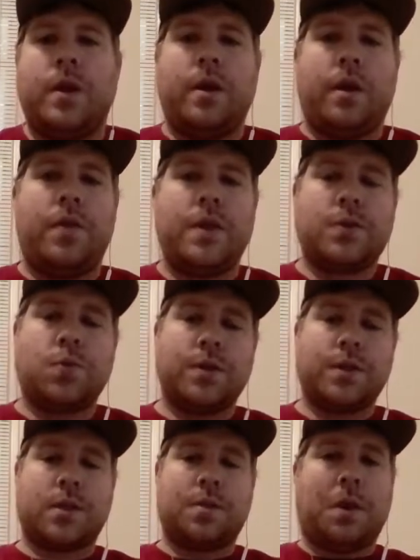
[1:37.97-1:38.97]
This
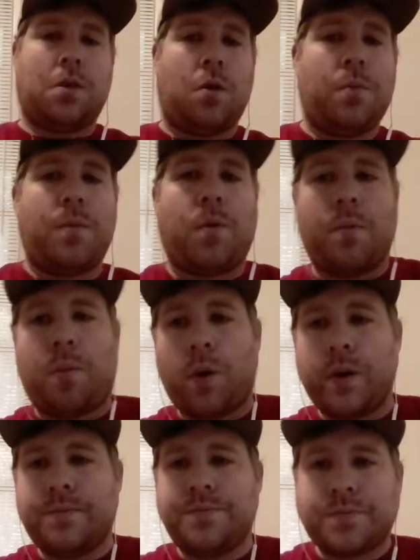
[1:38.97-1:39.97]
one's going to be a little bit more
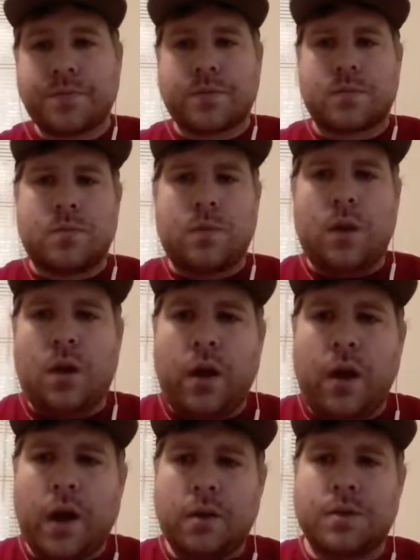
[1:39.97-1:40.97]
important.
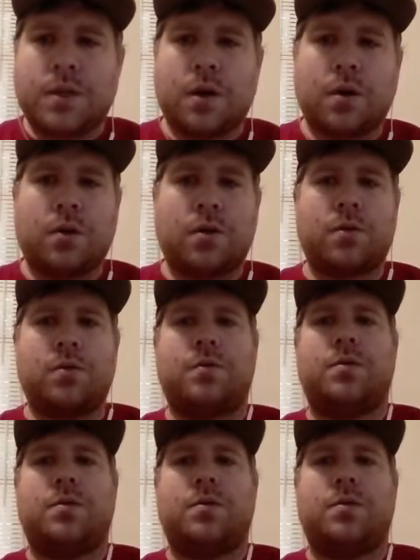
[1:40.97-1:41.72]
So